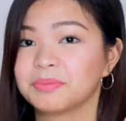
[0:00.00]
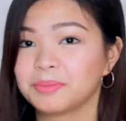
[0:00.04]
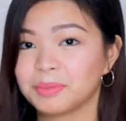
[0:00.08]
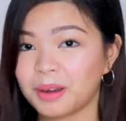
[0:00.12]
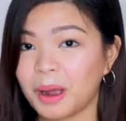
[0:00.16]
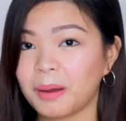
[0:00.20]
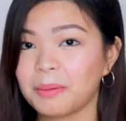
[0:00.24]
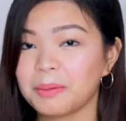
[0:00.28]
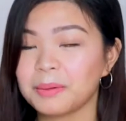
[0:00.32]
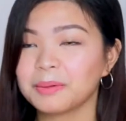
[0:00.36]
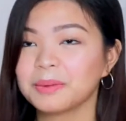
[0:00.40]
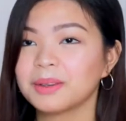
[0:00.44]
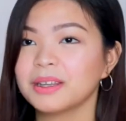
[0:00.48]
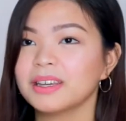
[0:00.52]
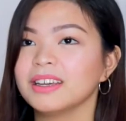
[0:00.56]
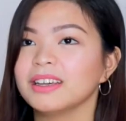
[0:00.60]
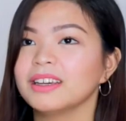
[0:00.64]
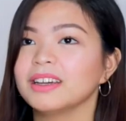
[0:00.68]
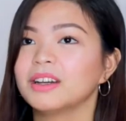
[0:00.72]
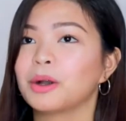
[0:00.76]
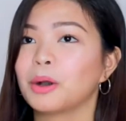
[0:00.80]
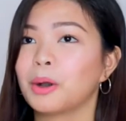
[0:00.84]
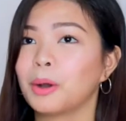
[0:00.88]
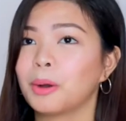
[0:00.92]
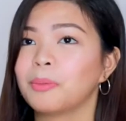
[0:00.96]
Probably.
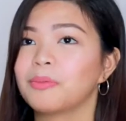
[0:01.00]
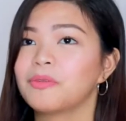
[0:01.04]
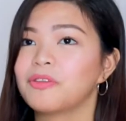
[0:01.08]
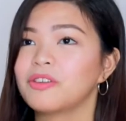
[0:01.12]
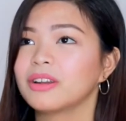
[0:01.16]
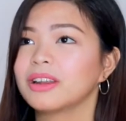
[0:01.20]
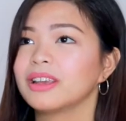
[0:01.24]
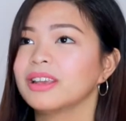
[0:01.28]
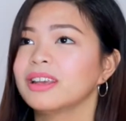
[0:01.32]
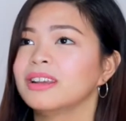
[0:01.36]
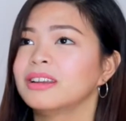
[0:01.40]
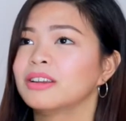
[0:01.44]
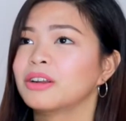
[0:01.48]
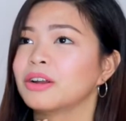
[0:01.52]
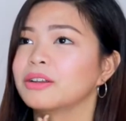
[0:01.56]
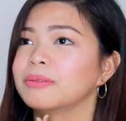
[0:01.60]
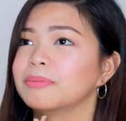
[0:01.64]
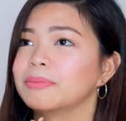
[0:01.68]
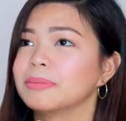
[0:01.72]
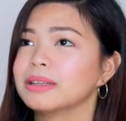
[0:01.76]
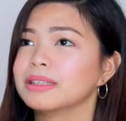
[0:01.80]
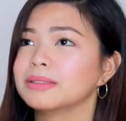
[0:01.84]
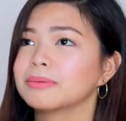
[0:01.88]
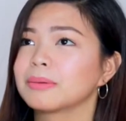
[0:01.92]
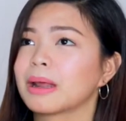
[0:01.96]
Hopefully.
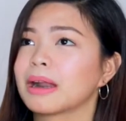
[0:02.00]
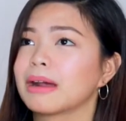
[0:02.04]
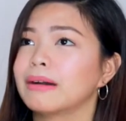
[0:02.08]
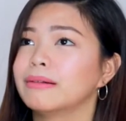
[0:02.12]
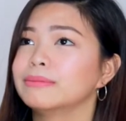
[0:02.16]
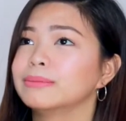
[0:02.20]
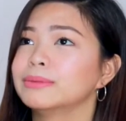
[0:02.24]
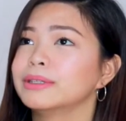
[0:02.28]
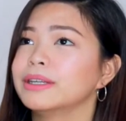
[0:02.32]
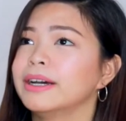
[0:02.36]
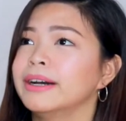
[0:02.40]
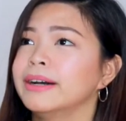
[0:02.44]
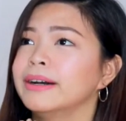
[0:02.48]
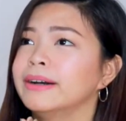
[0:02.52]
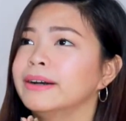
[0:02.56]
Please, parang muna.